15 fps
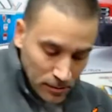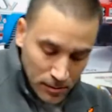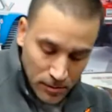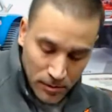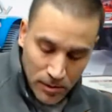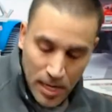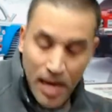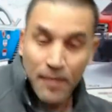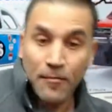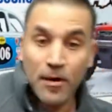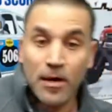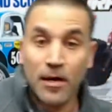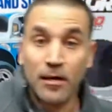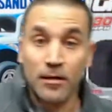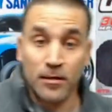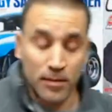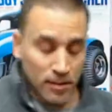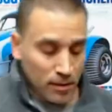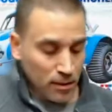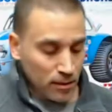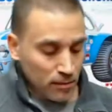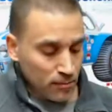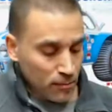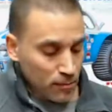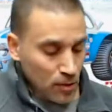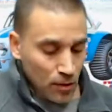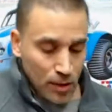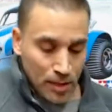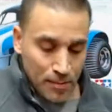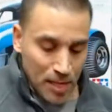So that way I get,
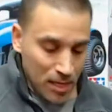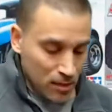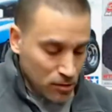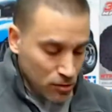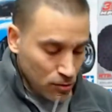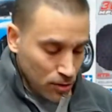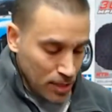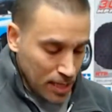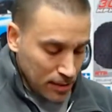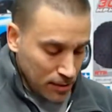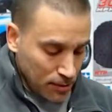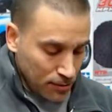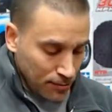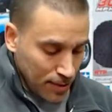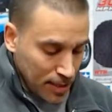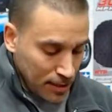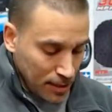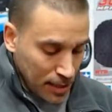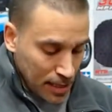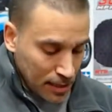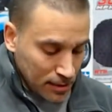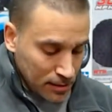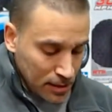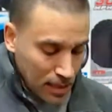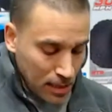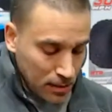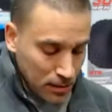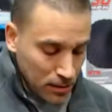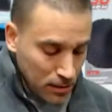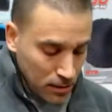I make sure that the thread locks
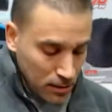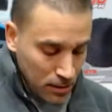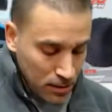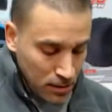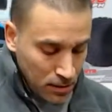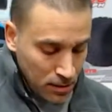on good.